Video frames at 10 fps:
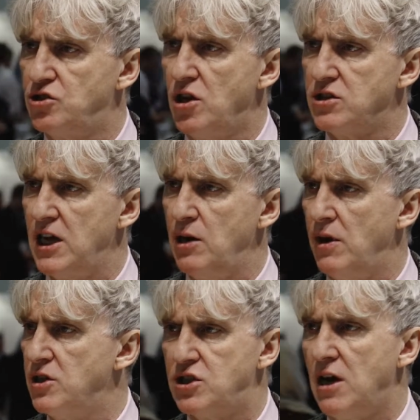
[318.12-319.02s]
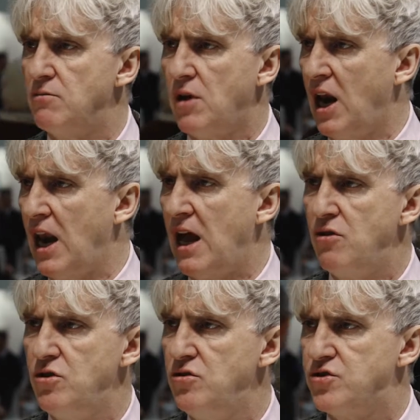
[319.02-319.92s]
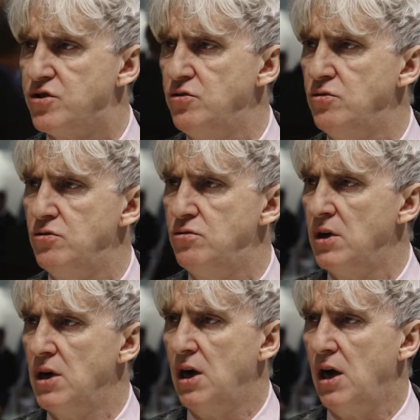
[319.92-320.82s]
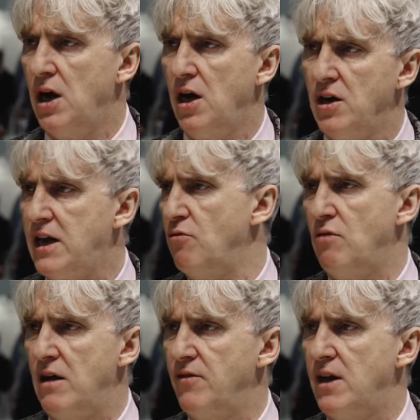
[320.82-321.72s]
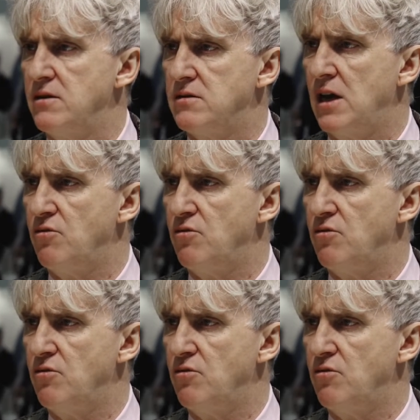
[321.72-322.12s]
drugs anyway, does that allow you to get around that